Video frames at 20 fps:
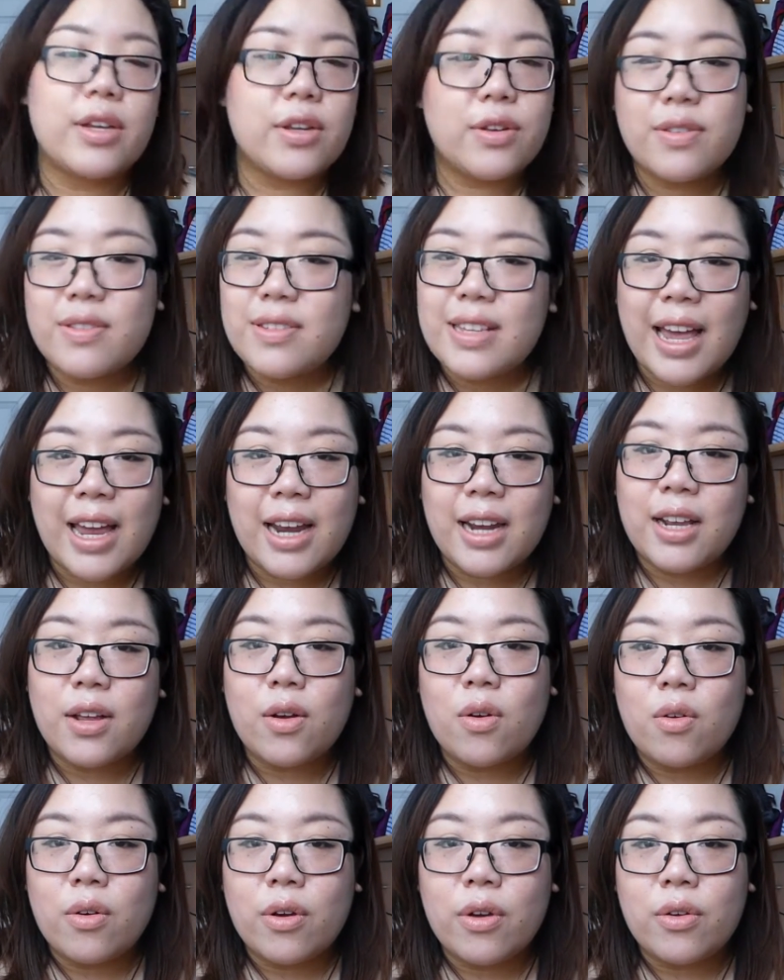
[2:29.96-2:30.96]
can use
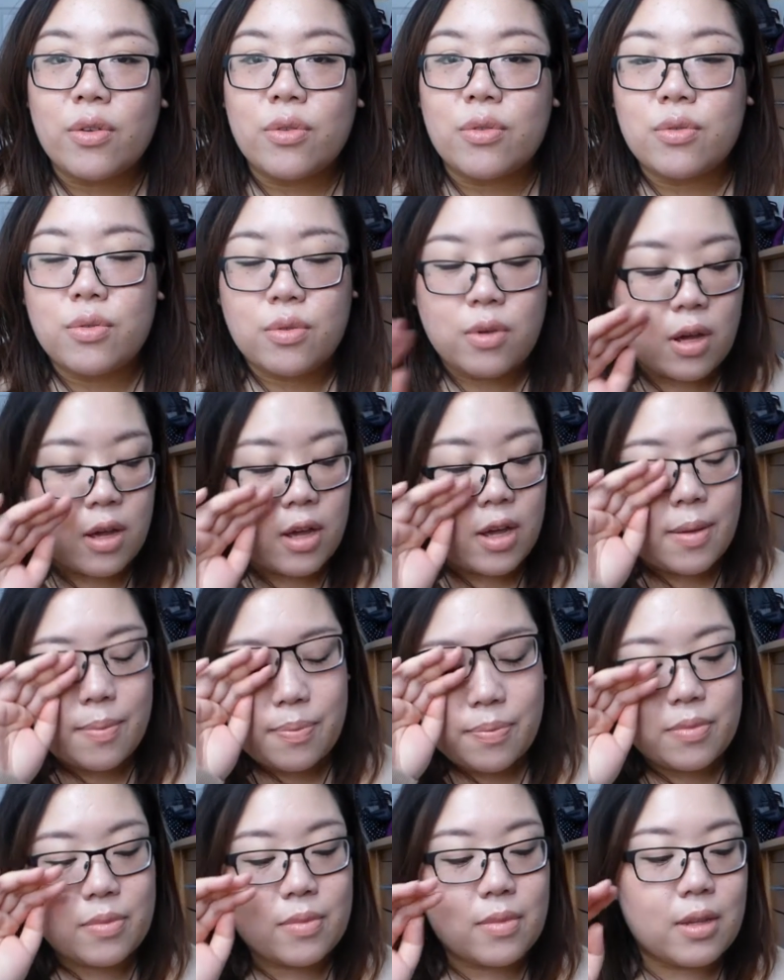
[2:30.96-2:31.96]
any oil
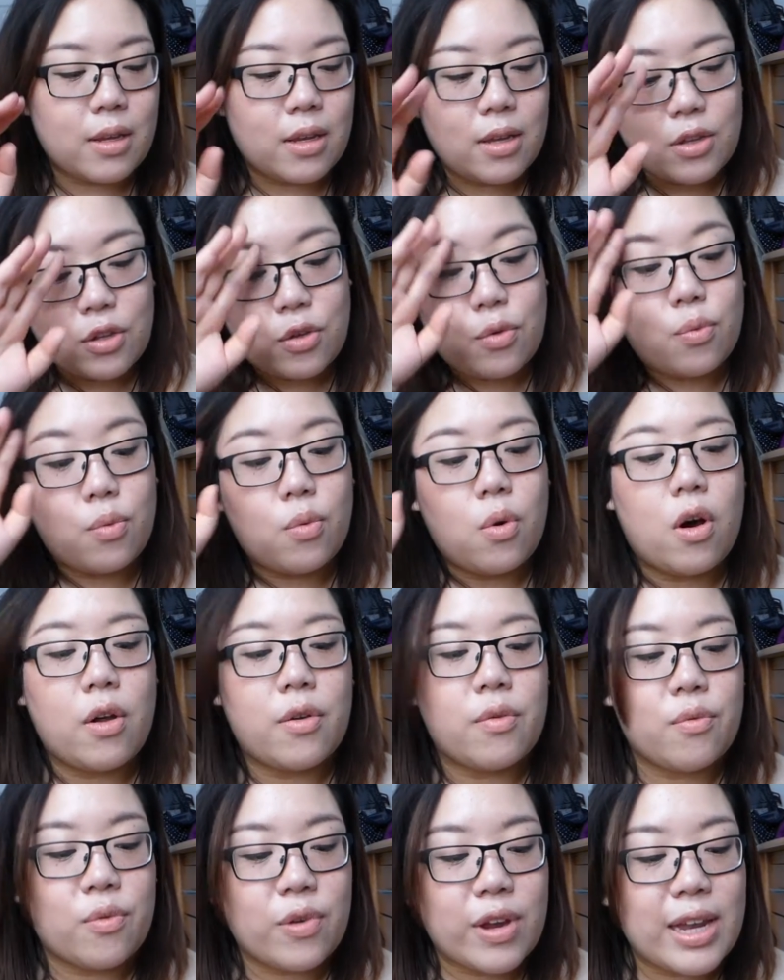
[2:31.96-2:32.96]
you
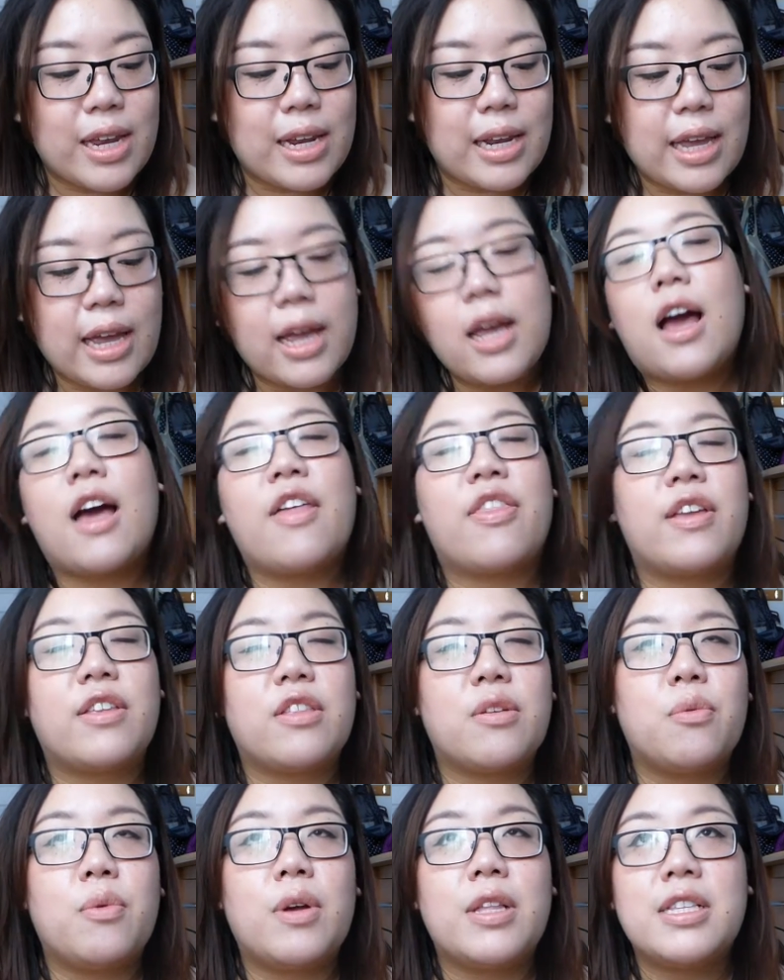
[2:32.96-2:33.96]
want, really. I
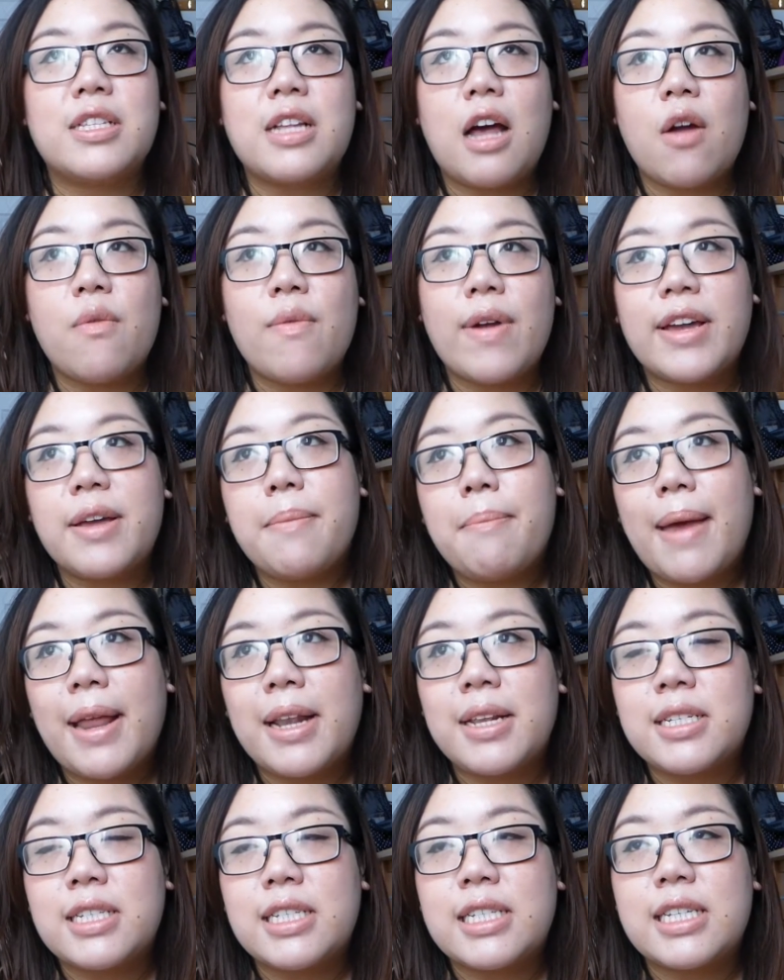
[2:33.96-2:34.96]
think the ones that are
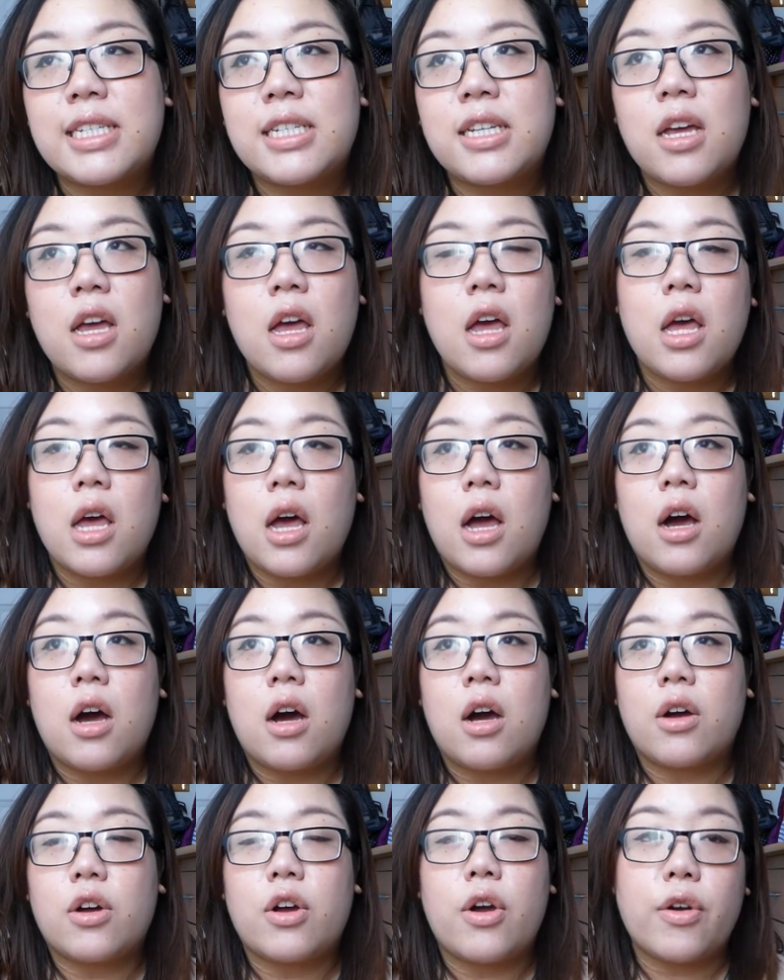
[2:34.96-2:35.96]
recommended
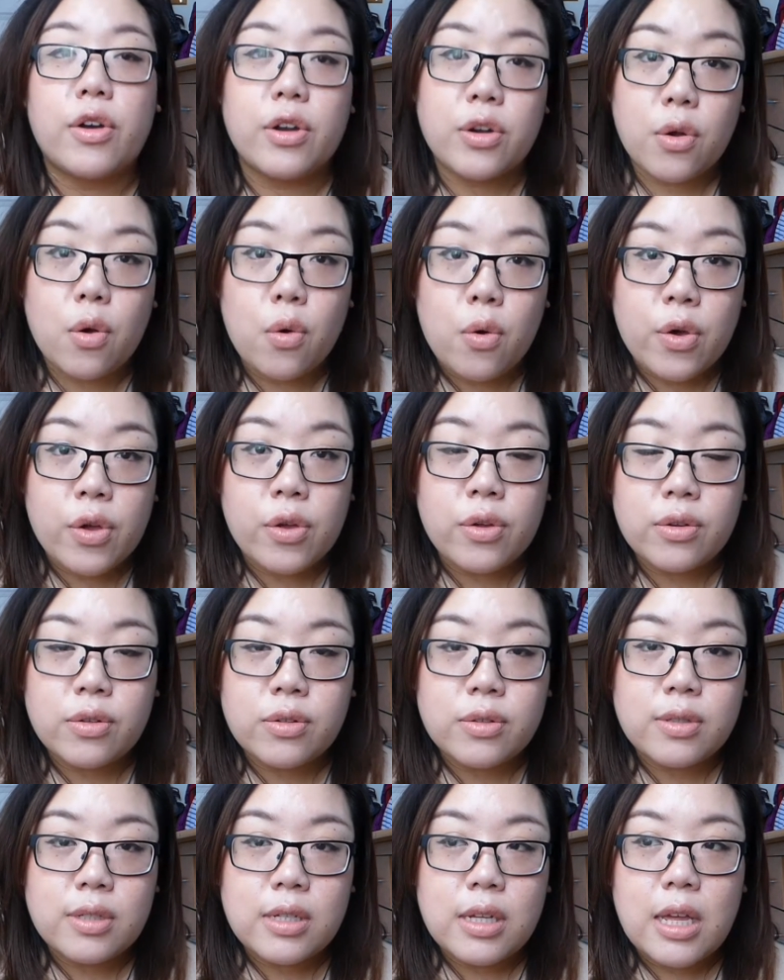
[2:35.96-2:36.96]
are coconut
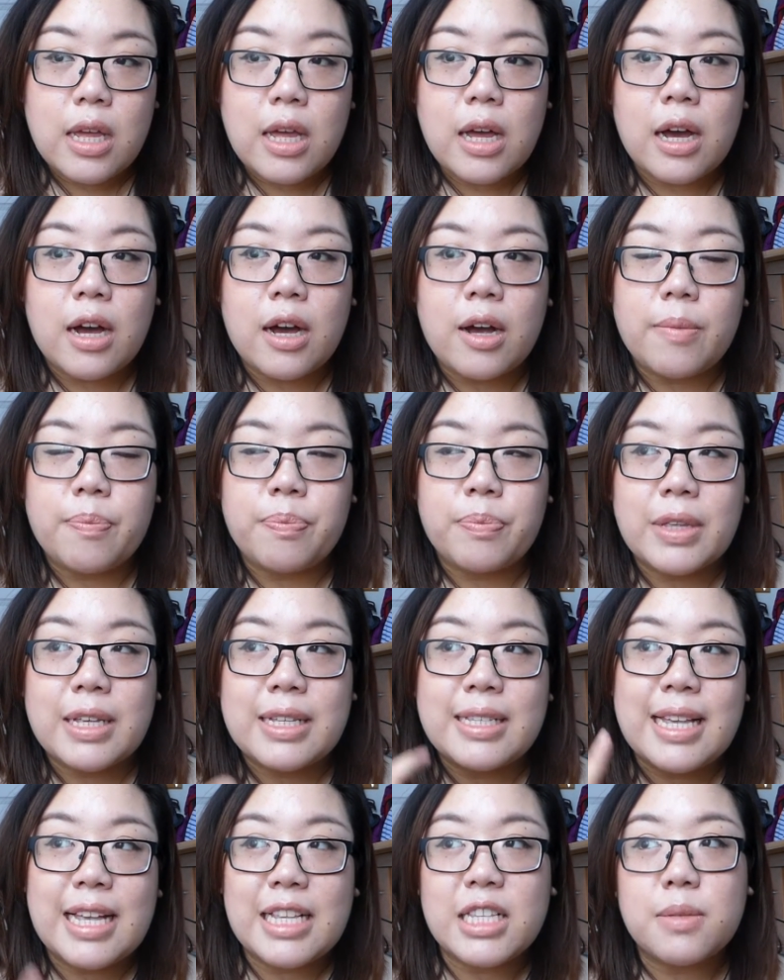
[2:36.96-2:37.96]
oil,
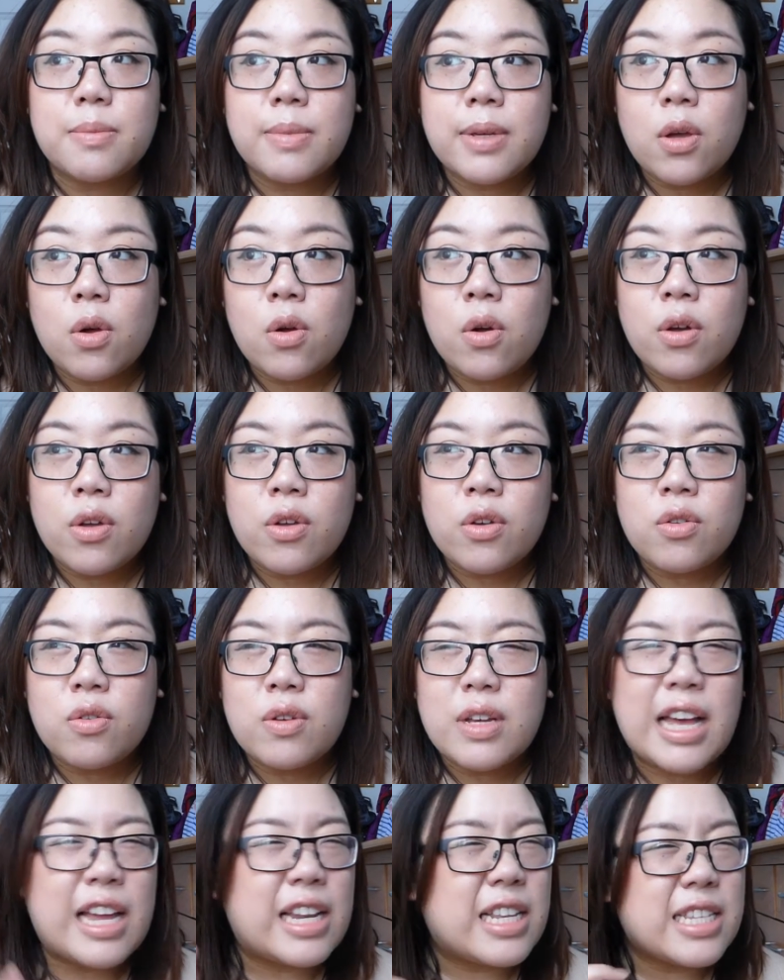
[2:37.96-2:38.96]
sesame
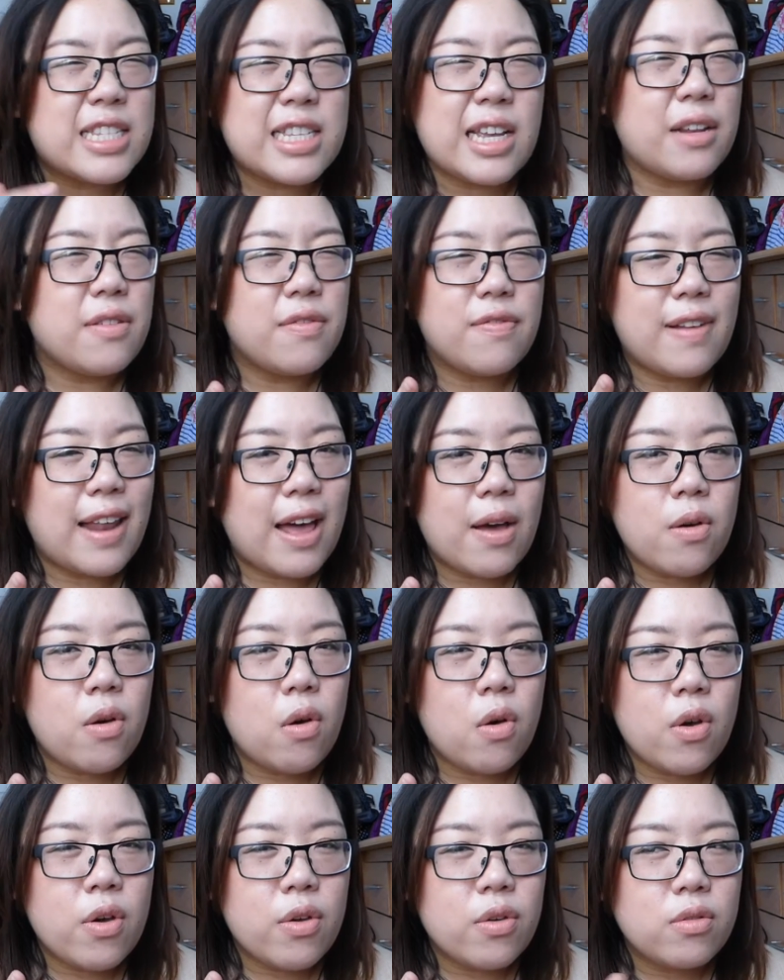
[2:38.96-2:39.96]
oil, and sunflower
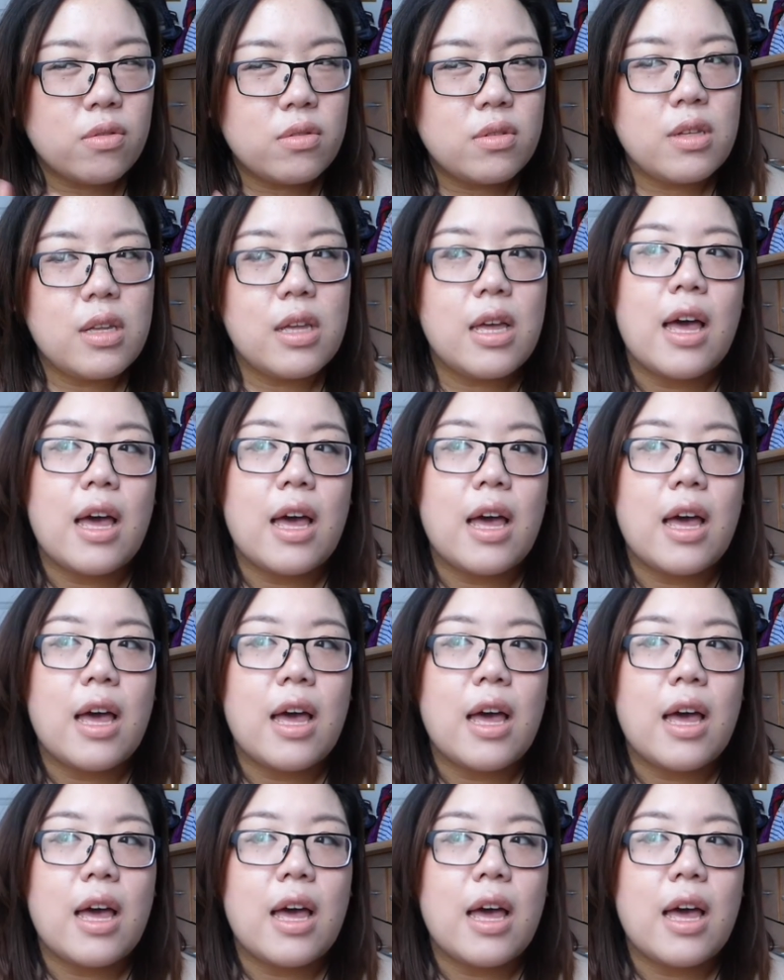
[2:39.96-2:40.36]
oil.